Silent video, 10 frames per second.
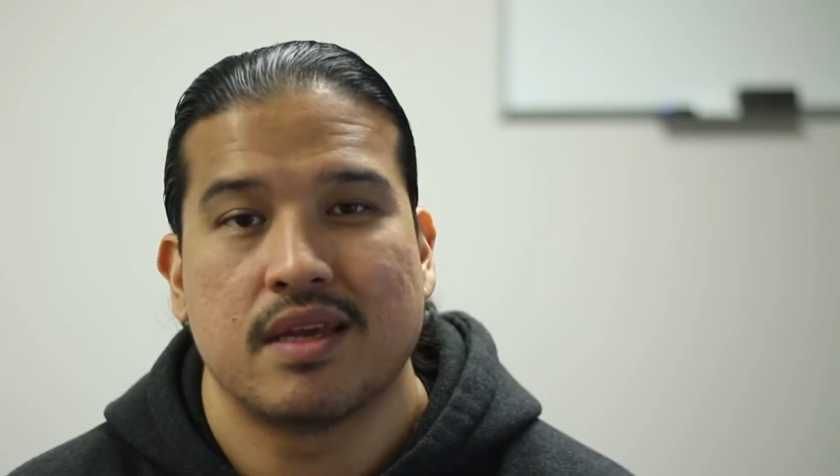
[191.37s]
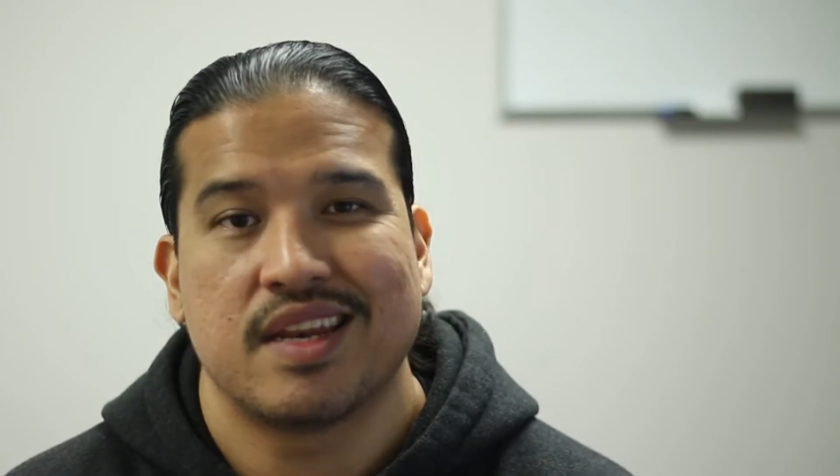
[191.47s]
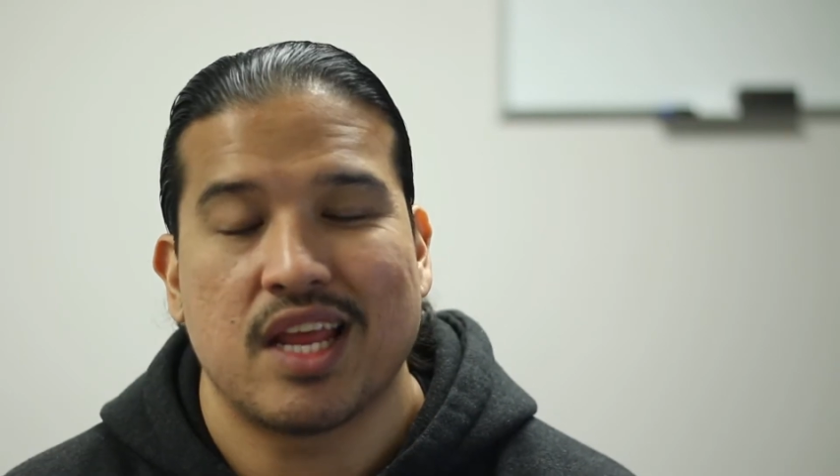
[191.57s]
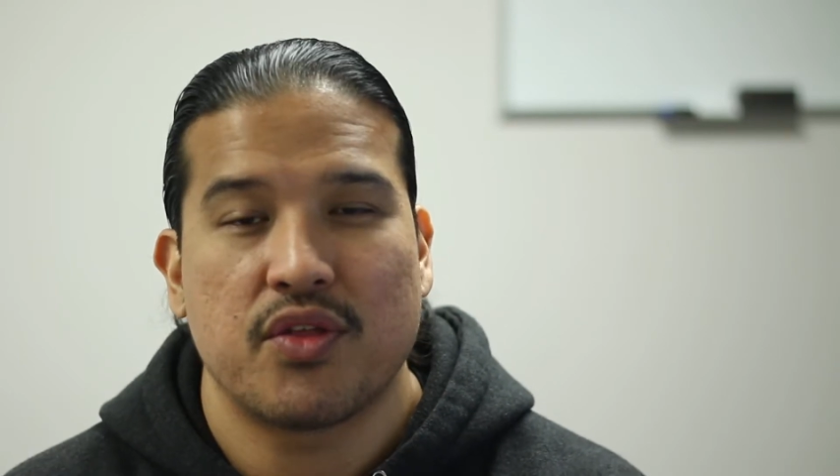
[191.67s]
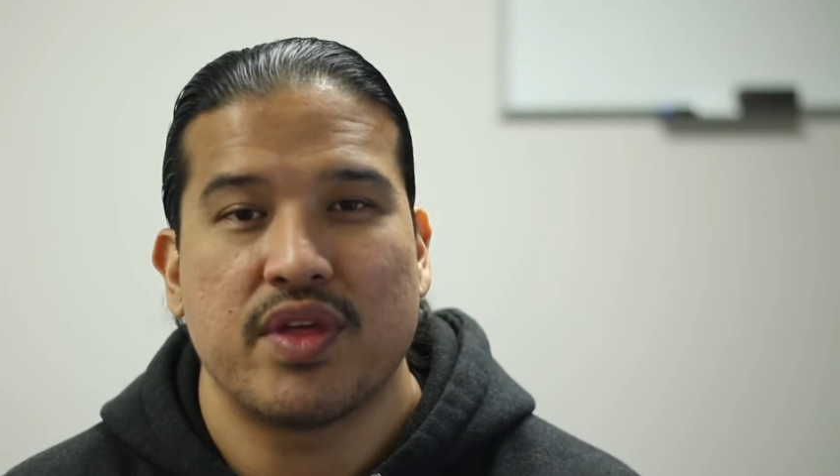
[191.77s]

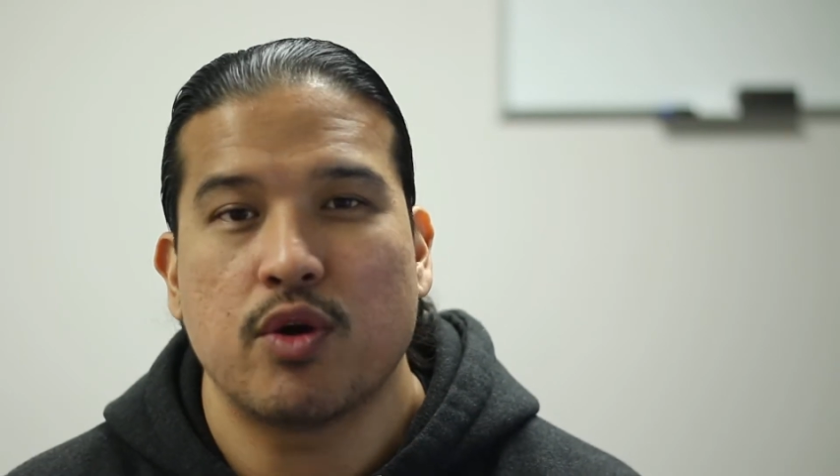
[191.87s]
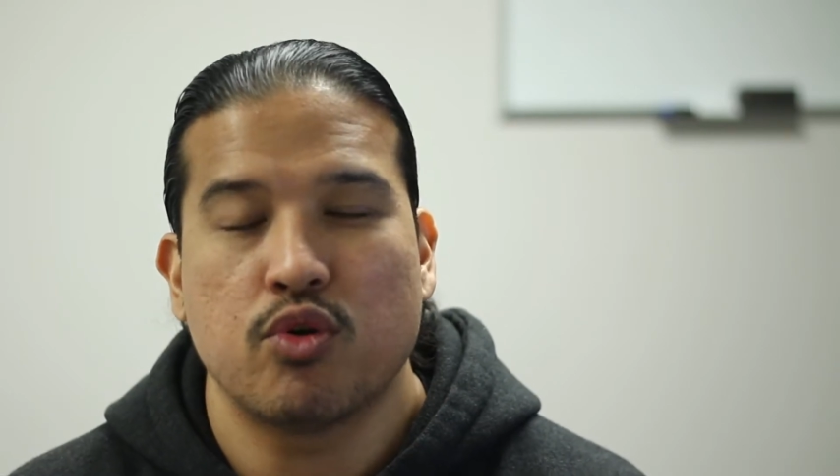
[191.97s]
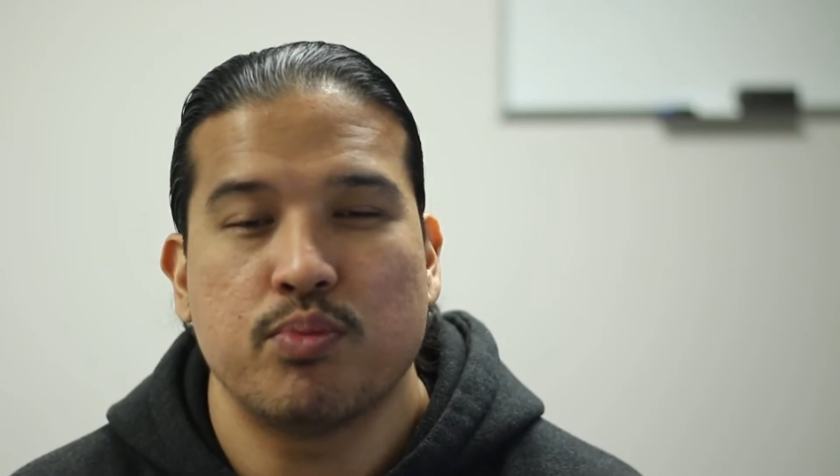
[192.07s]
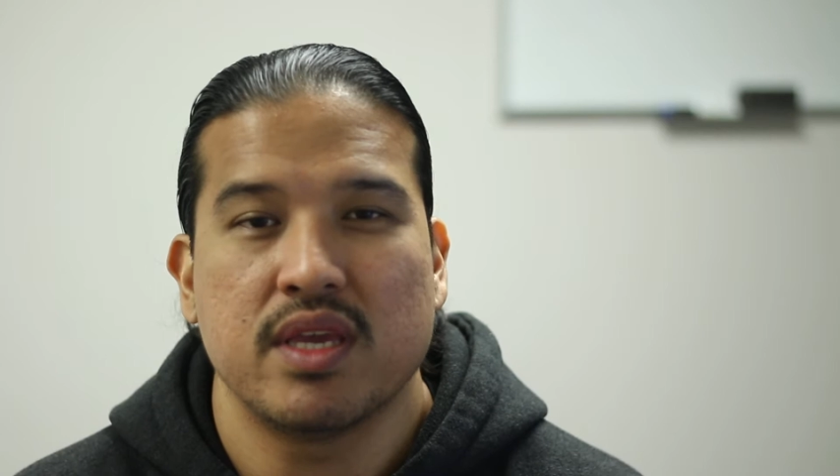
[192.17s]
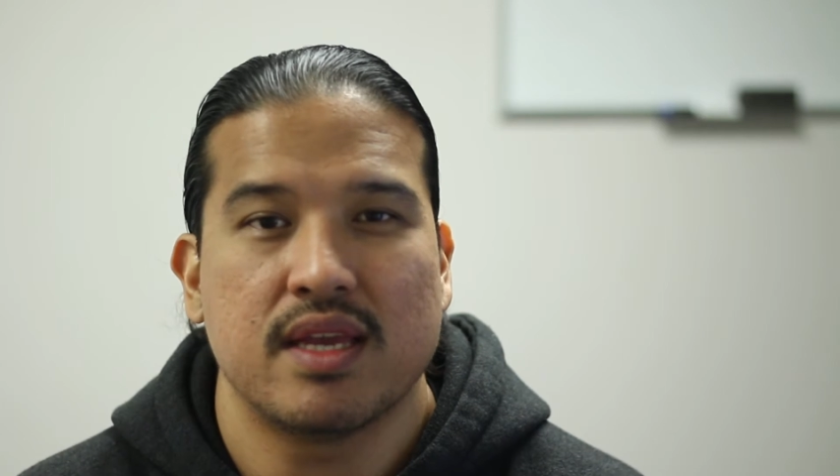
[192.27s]
Now there
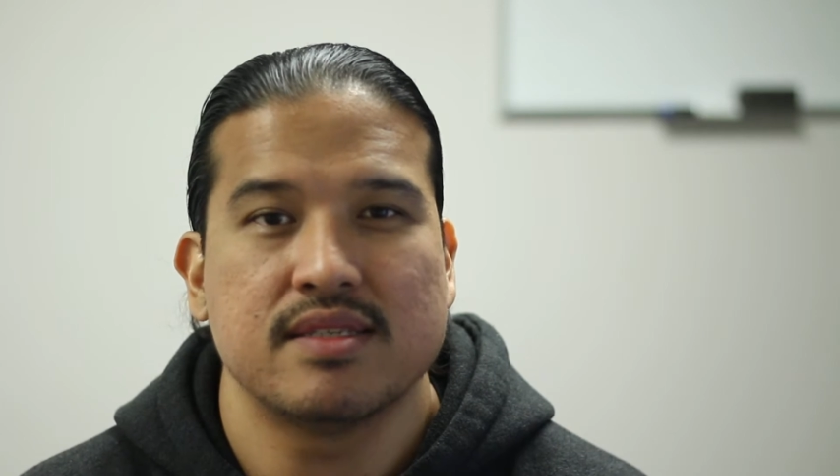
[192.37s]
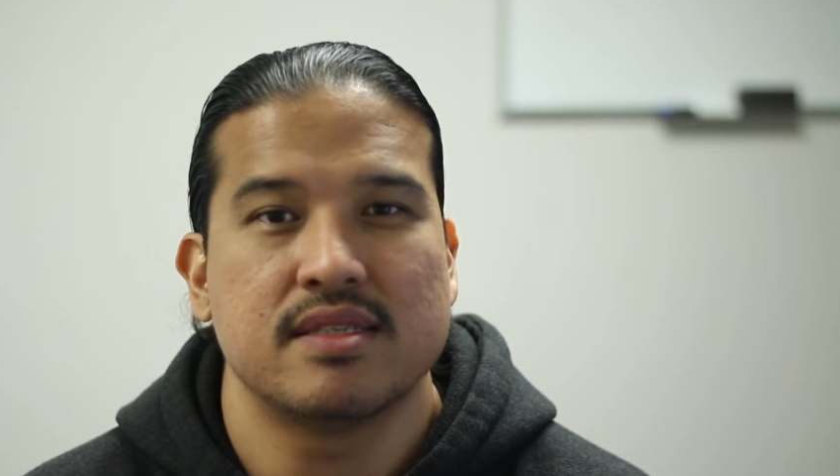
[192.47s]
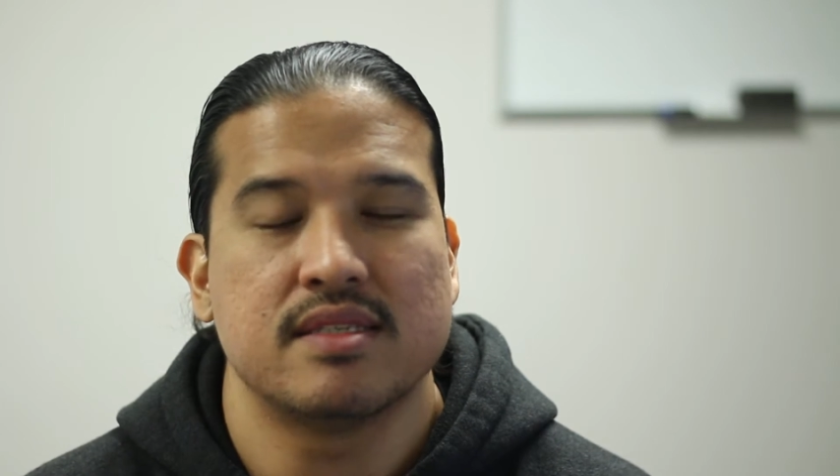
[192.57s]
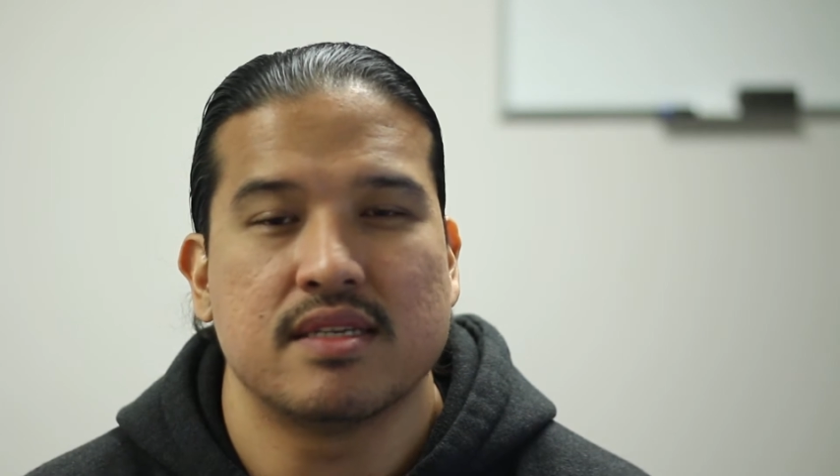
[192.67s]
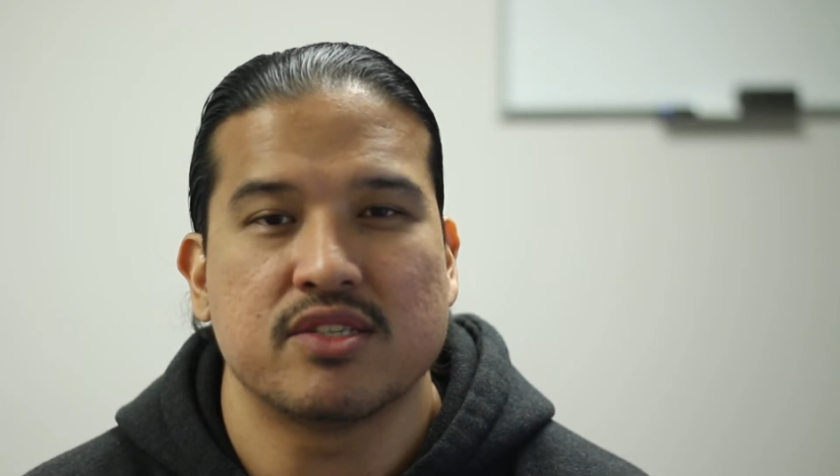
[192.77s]
will be
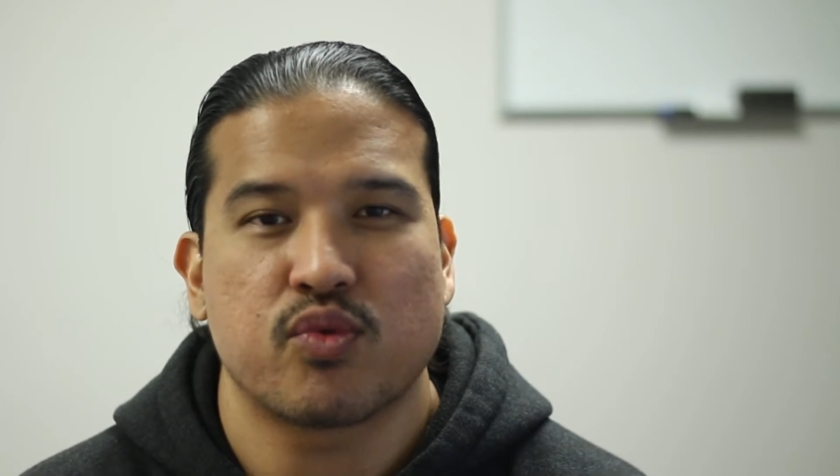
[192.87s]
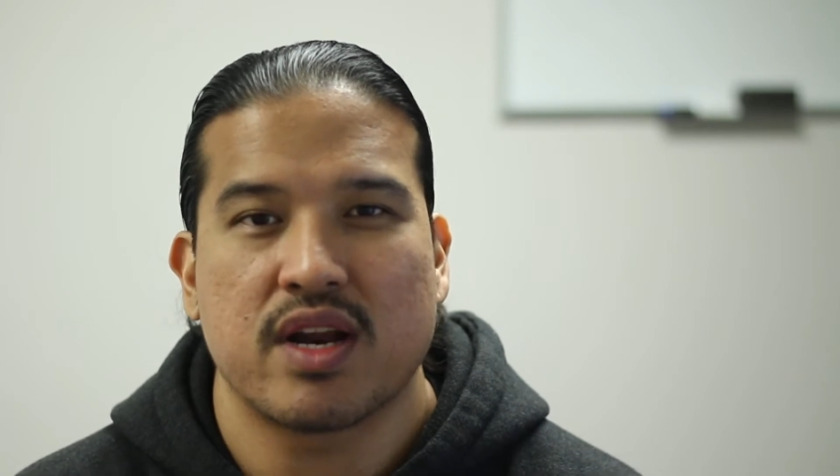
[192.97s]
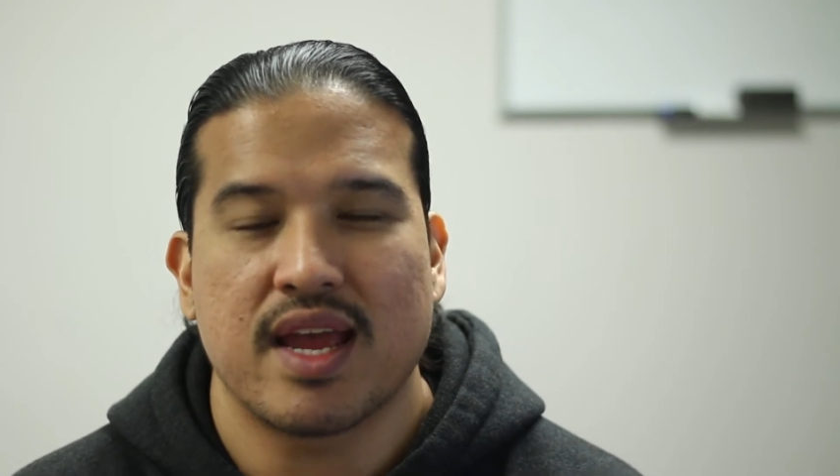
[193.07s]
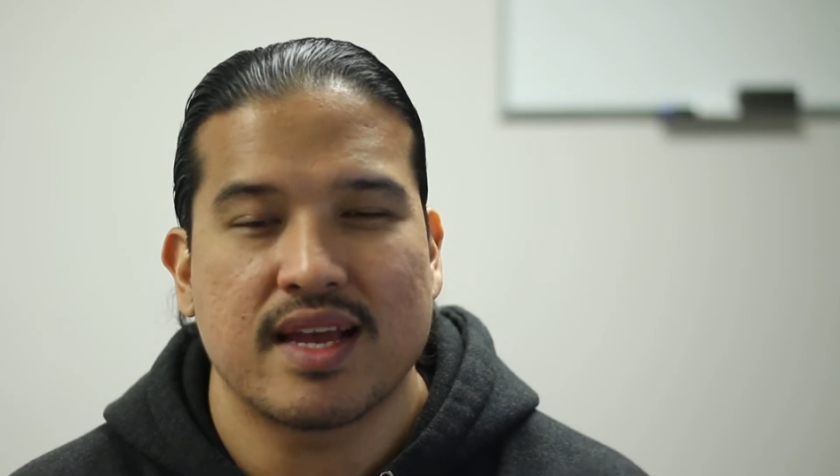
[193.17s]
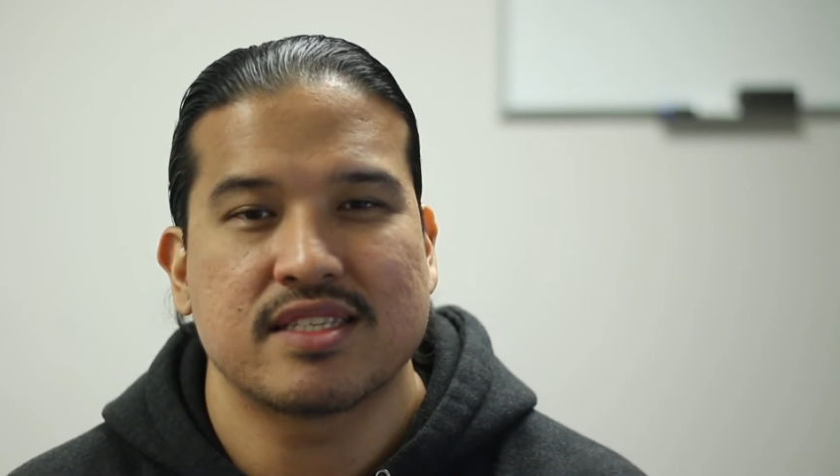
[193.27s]
instances where
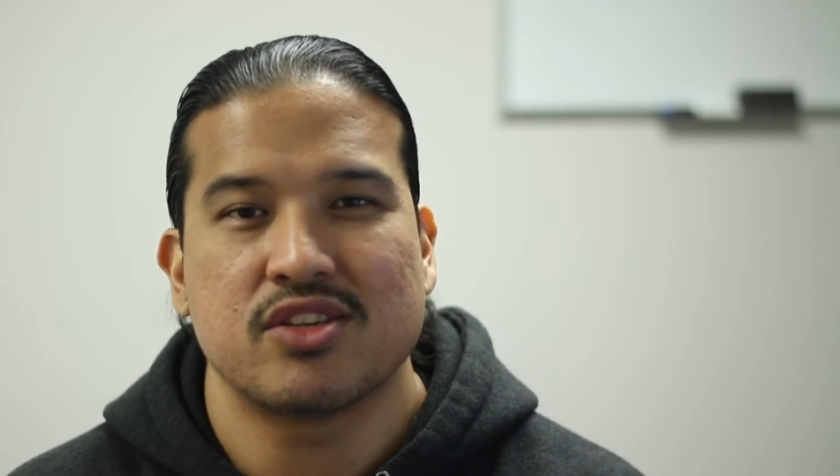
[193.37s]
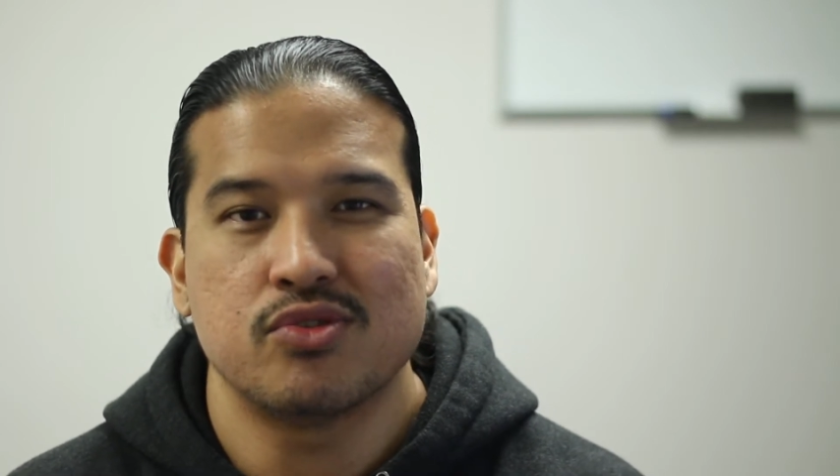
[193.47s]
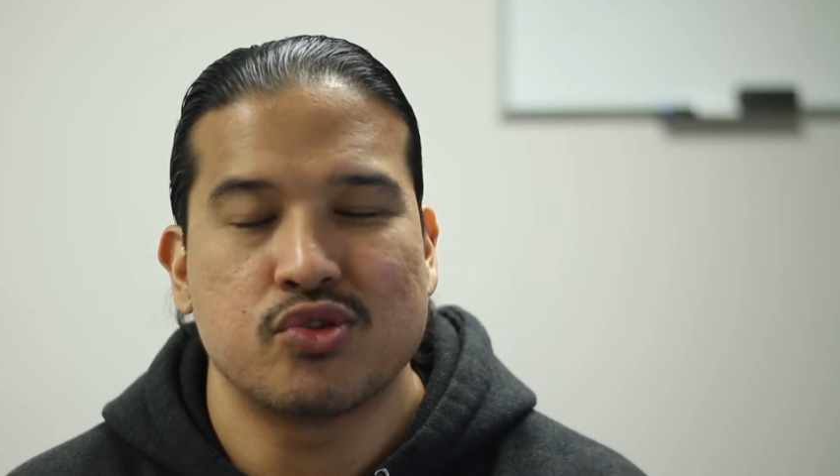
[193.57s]
I ask you